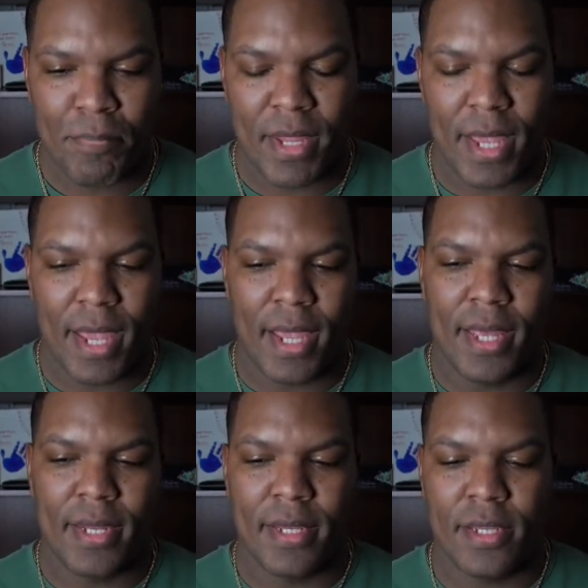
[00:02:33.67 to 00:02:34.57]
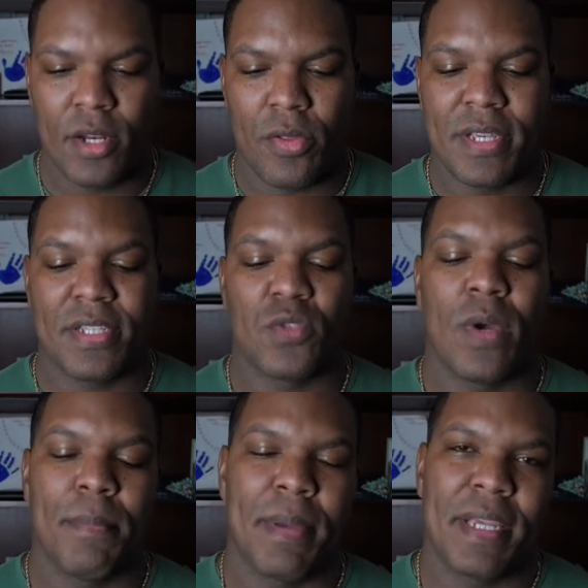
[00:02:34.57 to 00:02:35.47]
And, you know, this is why
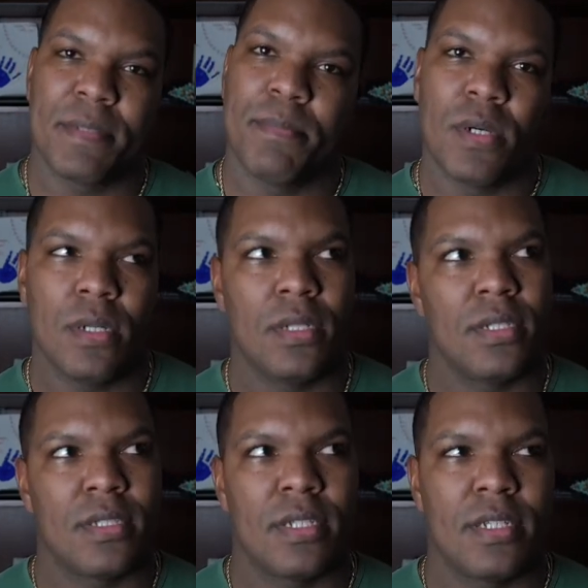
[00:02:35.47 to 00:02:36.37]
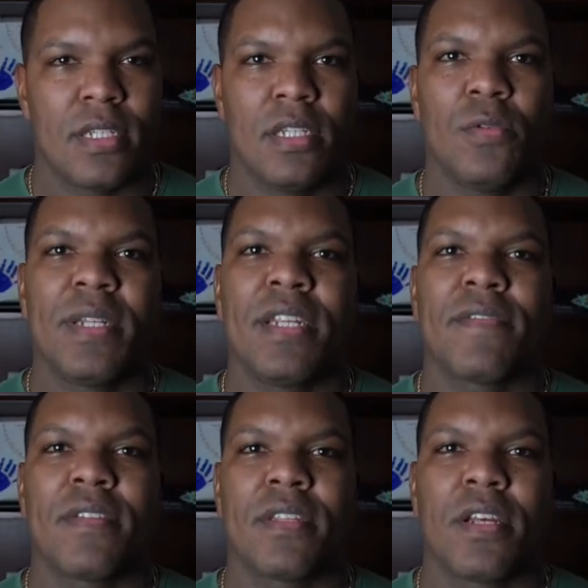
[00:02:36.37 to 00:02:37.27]
baseball is a little bit
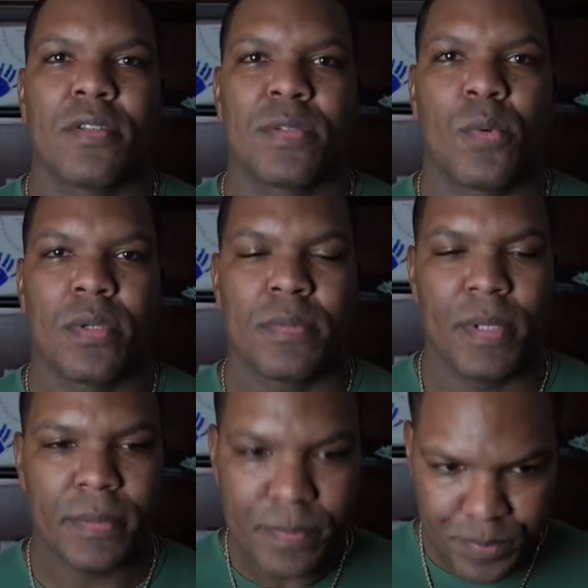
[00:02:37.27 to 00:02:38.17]
different than other sports. But